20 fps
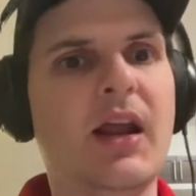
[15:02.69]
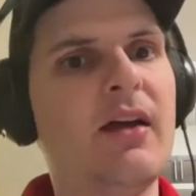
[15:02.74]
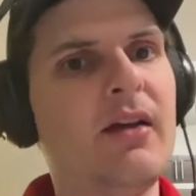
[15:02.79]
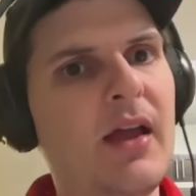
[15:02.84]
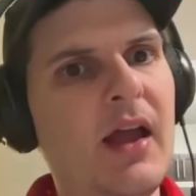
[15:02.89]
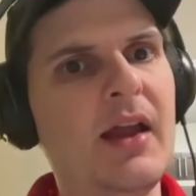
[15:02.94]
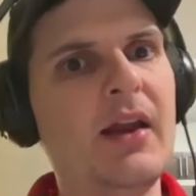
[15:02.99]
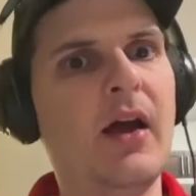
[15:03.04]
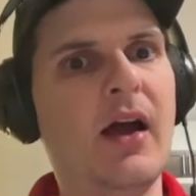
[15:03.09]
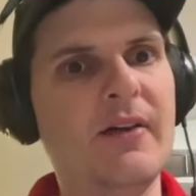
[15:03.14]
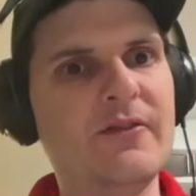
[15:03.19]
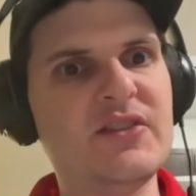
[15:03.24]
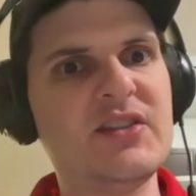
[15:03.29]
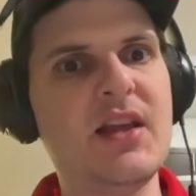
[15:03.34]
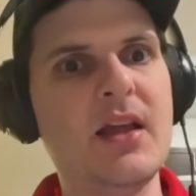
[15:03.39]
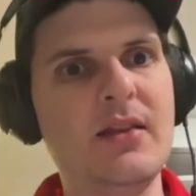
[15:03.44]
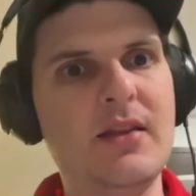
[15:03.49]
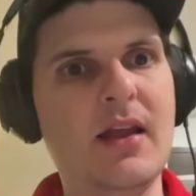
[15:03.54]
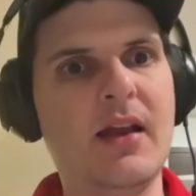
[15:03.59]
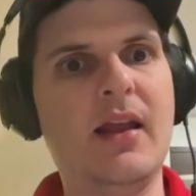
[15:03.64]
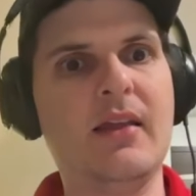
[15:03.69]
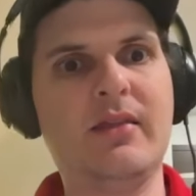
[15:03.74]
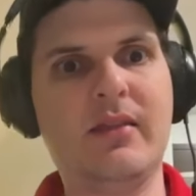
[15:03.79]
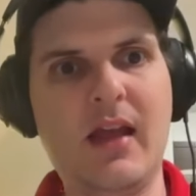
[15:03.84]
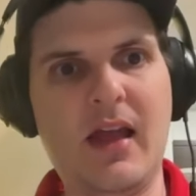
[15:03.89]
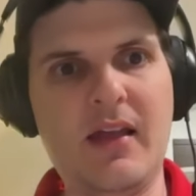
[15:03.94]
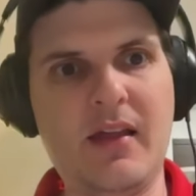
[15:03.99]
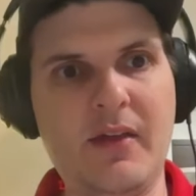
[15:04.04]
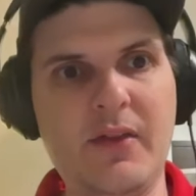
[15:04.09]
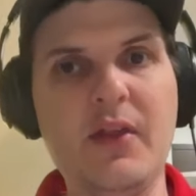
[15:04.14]
I, I, I've said that
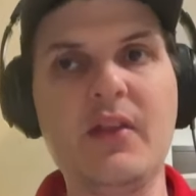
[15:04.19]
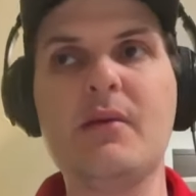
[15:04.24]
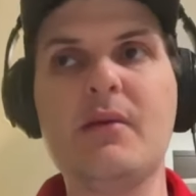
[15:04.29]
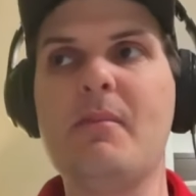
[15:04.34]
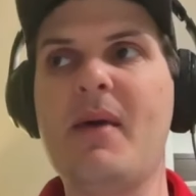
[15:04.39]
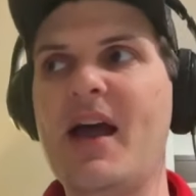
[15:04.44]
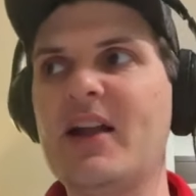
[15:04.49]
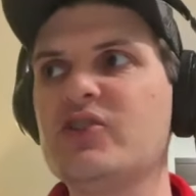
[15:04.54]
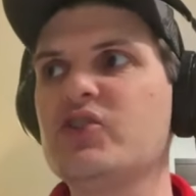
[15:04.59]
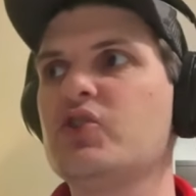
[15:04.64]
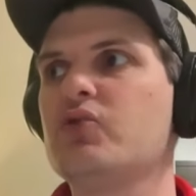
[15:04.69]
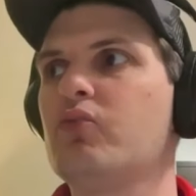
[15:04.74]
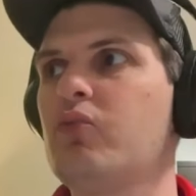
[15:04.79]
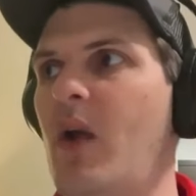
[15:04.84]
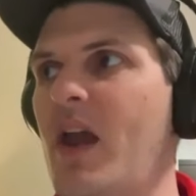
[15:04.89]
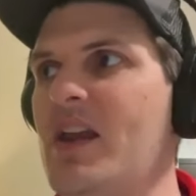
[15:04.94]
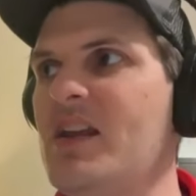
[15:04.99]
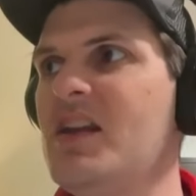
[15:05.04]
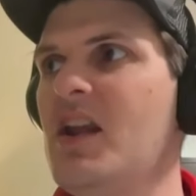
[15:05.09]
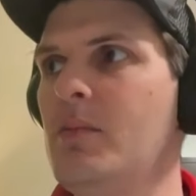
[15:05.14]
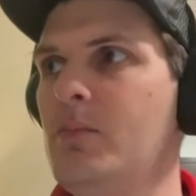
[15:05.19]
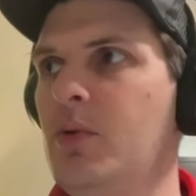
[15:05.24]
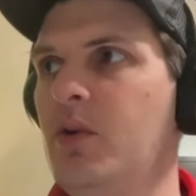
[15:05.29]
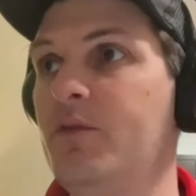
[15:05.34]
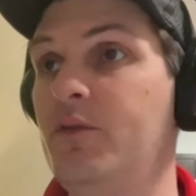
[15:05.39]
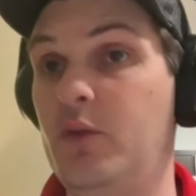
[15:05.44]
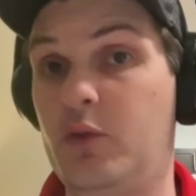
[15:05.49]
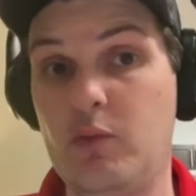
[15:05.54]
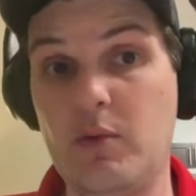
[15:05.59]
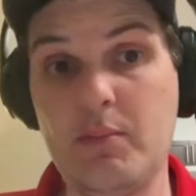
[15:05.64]
I, I think the Magic's right number
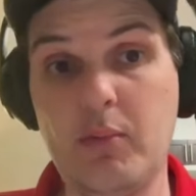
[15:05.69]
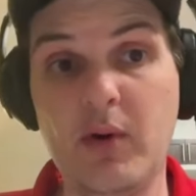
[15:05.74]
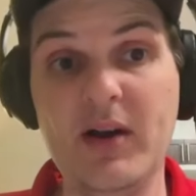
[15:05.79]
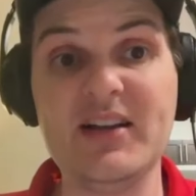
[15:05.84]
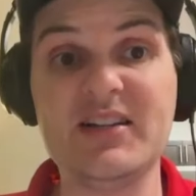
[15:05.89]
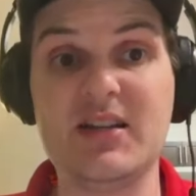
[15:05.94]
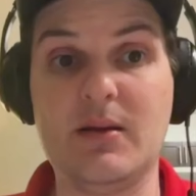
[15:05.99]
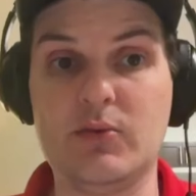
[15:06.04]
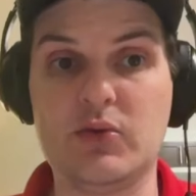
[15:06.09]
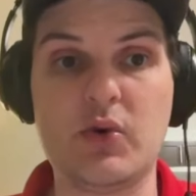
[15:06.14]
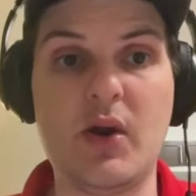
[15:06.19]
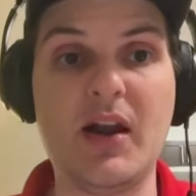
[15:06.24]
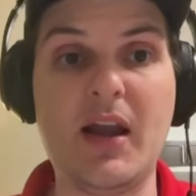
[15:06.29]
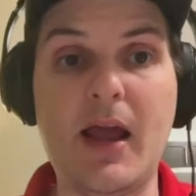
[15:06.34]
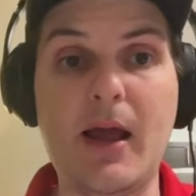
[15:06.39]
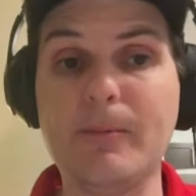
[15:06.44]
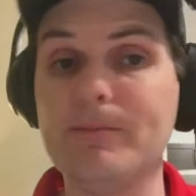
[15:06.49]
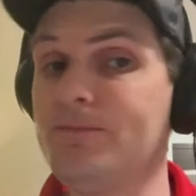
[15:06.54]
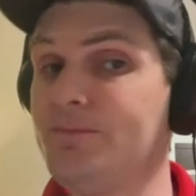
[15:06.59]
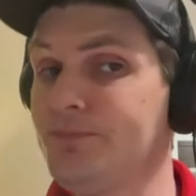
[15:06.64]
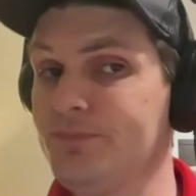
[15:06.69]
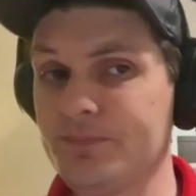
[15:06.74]
for three-point attempts right now,